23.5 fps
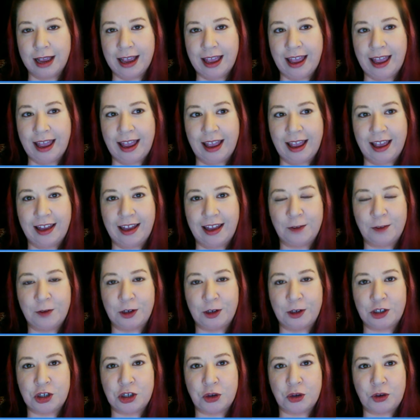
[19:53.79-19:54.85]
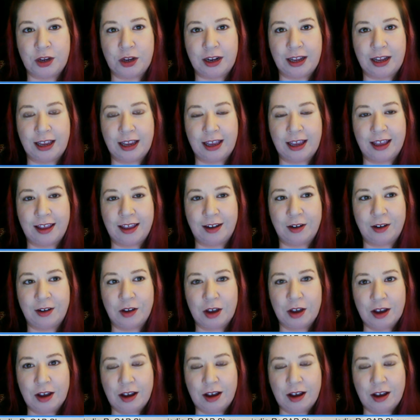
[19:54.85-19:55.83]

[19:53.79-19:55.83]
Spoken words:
and if you're tuning in